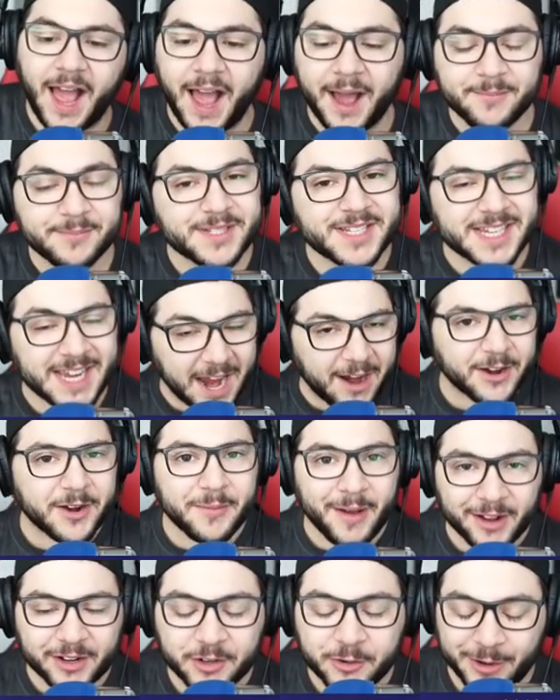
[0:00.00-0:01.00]
I'm scared
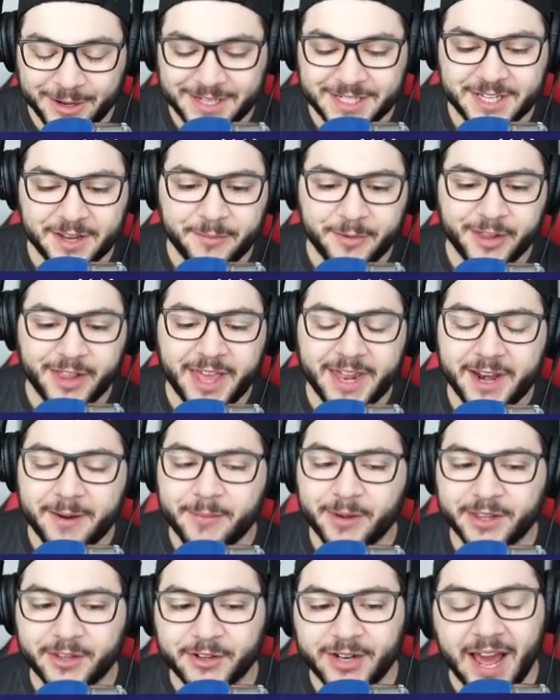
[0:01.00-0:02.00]
about quick simulating,
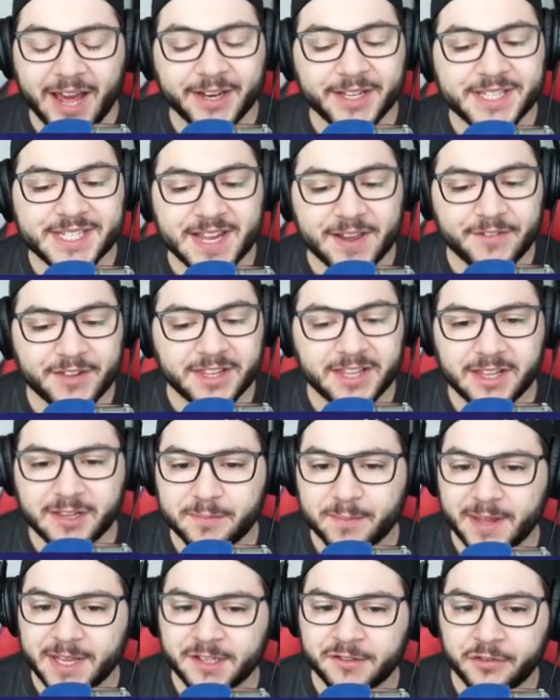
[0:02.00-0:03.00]
but they're down in
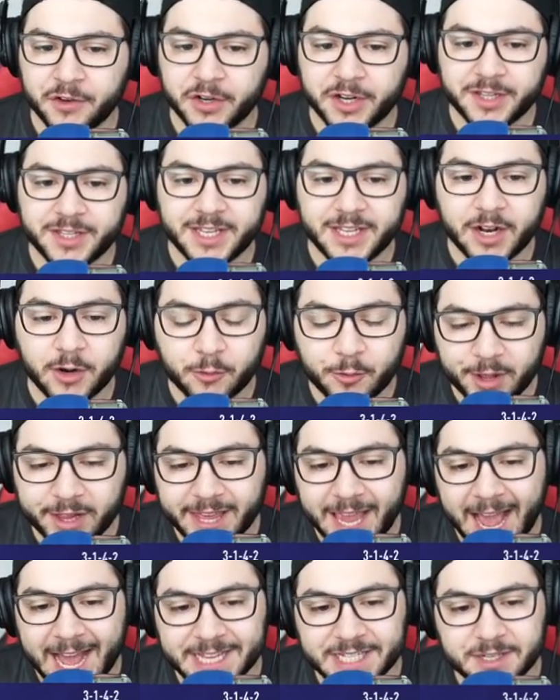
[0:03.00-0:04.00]
seventeenth place. Fiorentina
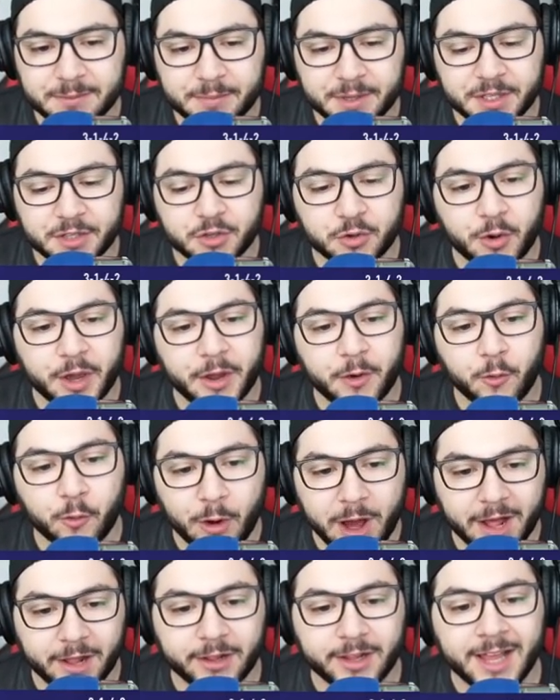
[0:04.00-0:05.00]
really hasn't been doing
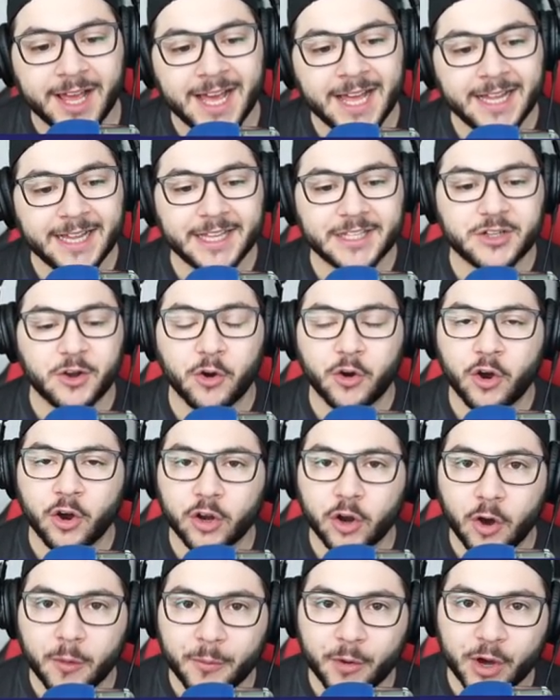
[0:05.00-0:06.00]
well. Let's go
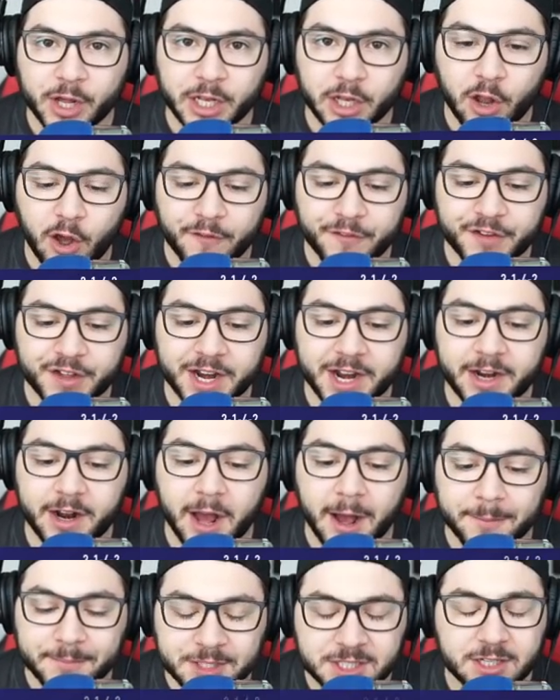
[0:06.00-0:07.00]
Colombo and Löfgren
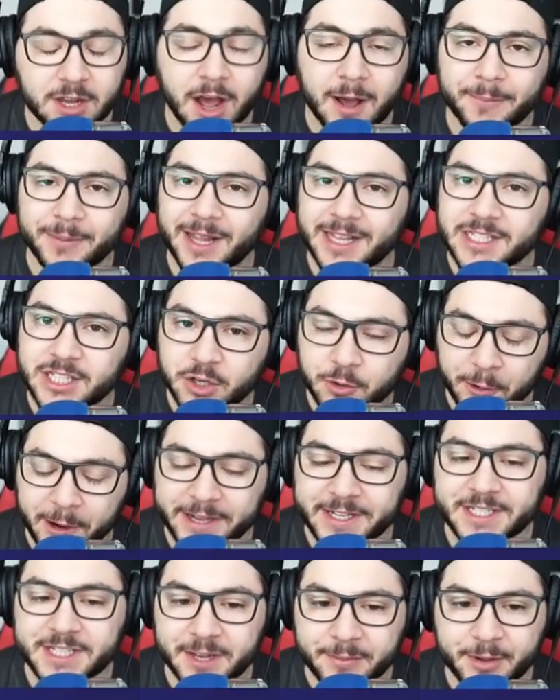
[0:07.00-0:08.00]
up top. Let's
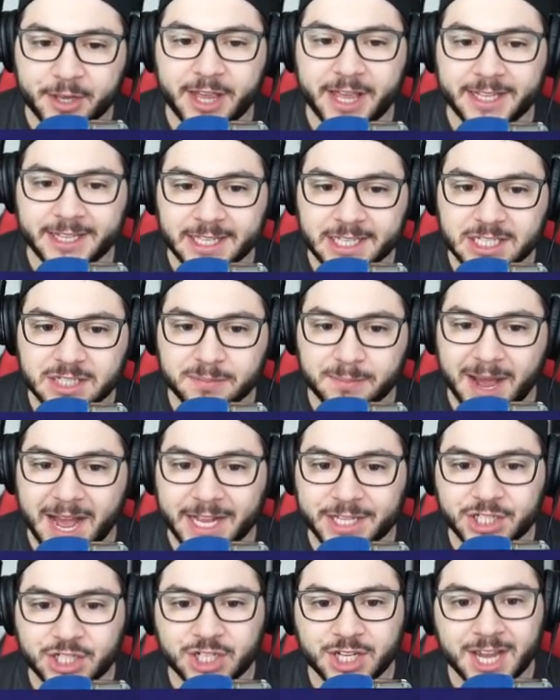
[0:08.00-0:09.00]
quick simulate this
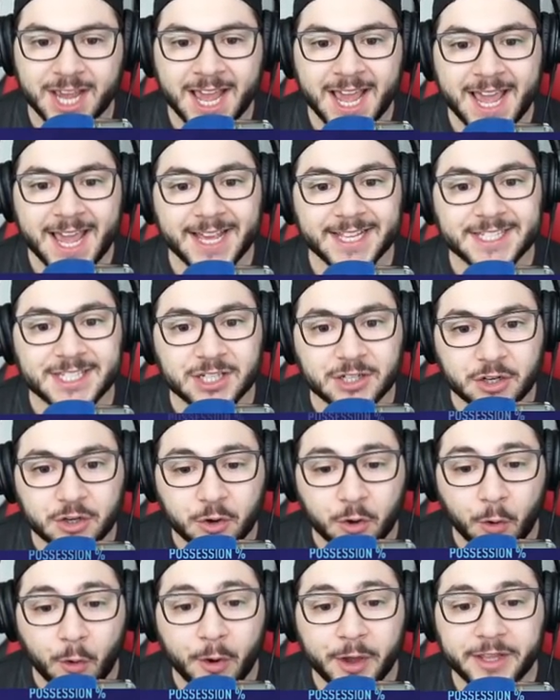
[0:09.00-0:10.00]
match. It's
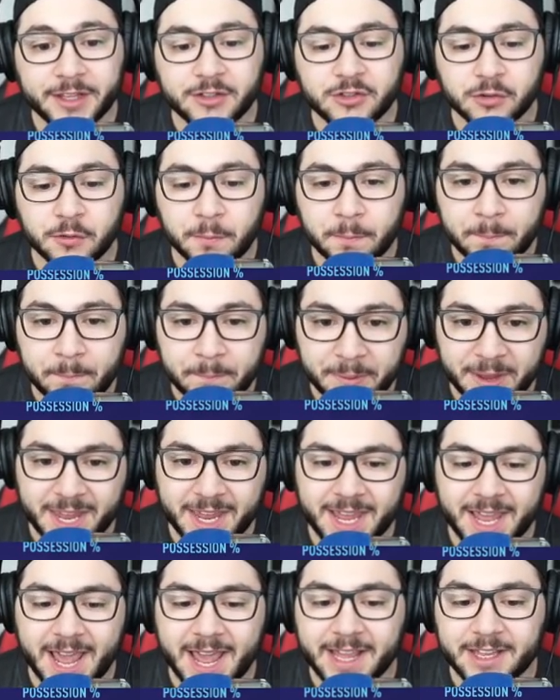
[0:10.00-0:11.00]
going to
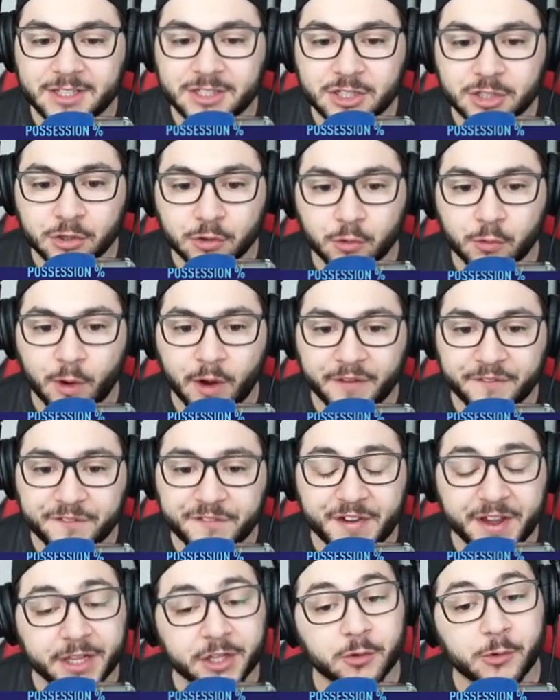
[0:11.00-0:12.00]
be a two one
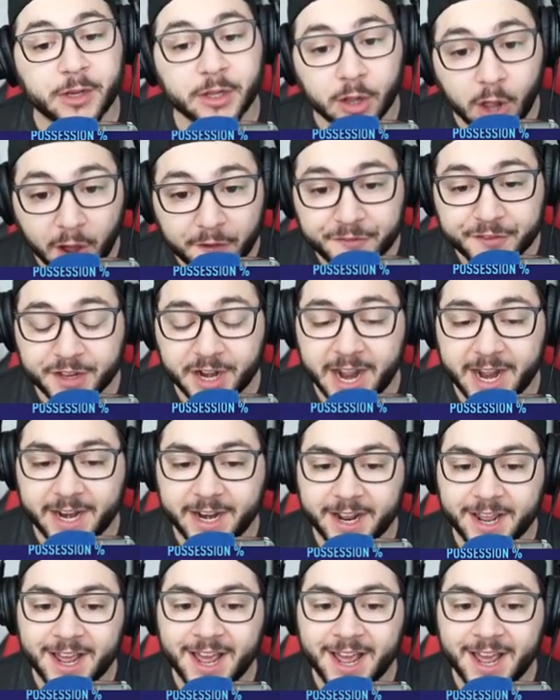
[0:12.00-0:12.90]
victory. Löfgren